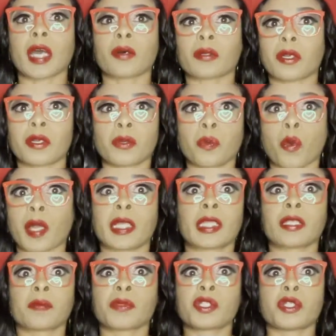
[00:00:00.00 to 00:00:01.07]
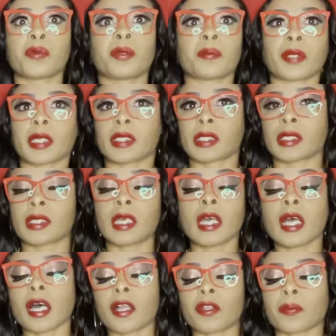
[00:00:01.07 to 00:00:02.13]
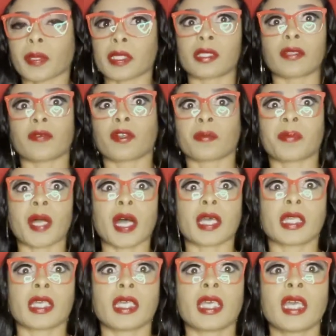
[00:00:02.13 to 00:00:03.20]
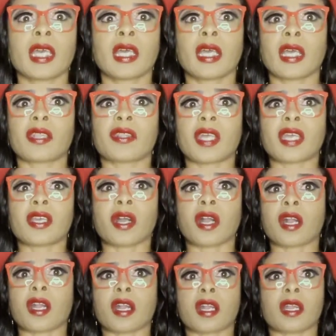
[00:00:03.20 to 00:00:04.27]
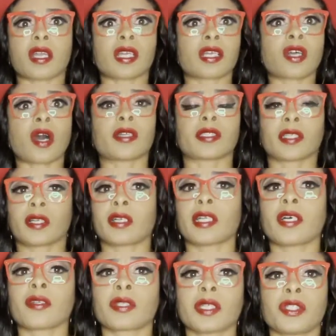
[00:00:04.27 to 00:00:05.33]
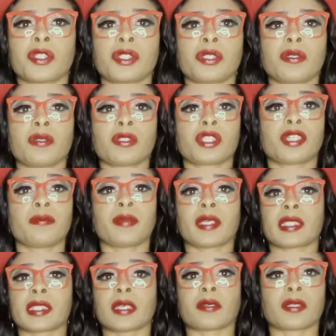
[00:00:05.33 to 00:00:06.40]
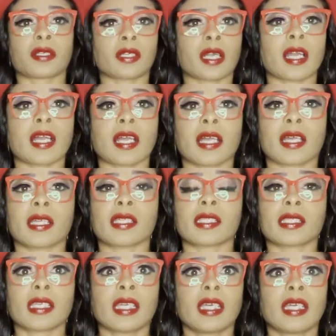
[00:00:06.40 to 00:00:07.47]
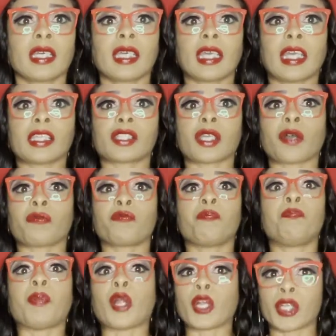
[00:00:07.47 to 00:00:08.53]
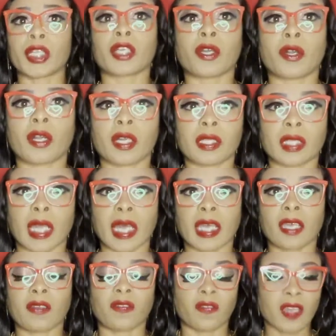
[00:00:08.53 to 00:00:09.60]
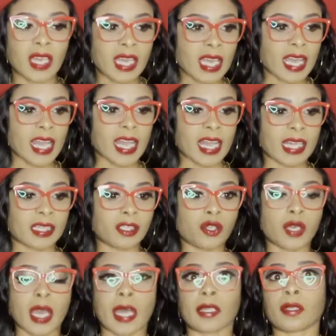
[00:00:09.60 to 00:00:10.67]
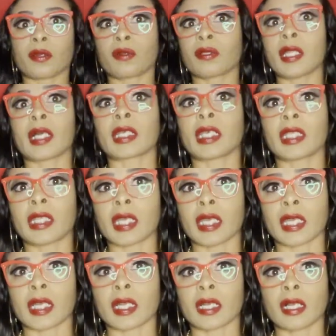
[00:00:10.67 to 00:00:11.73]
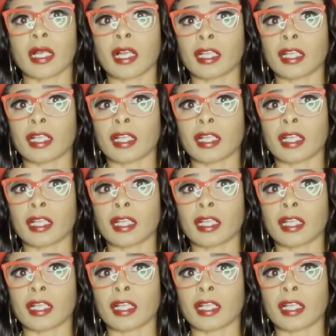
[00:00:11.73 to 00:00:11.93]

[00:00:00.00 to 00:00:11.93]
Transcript: her wanting them to in other places of her body. They are causing her health issues. She breaks down and cries. It's a burden on her life. And you got little Lucky there,